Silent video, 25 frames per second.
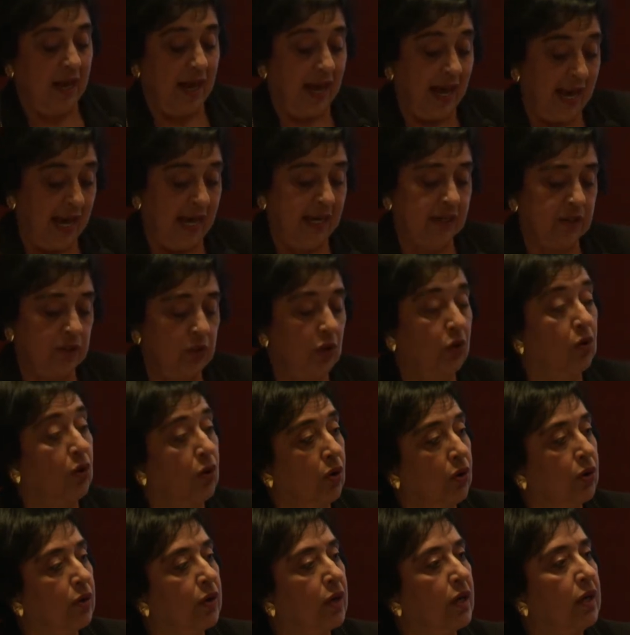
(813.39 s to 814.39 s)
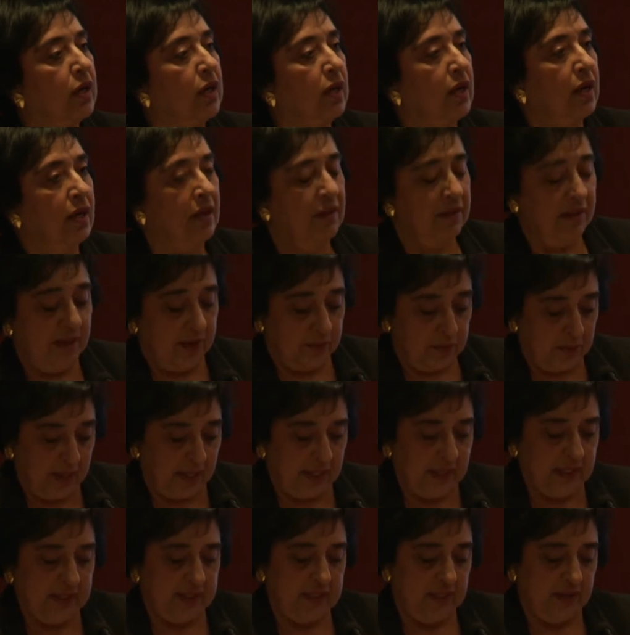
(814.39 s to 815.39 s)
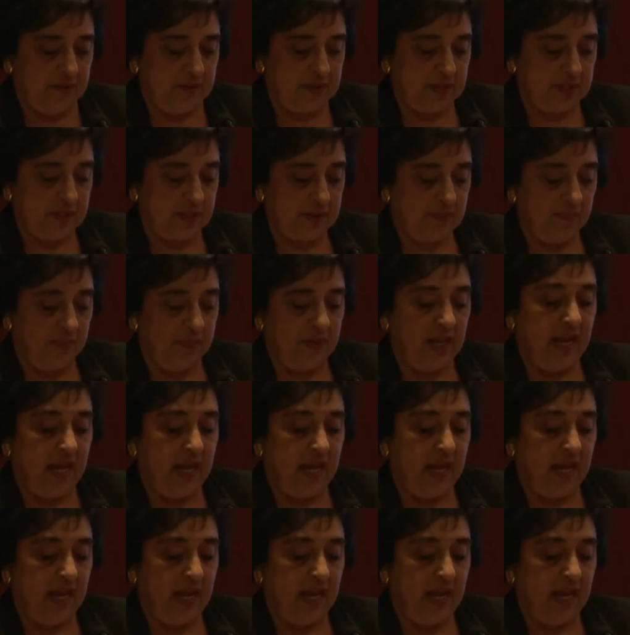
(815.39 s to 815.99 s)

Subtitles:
and or their relatives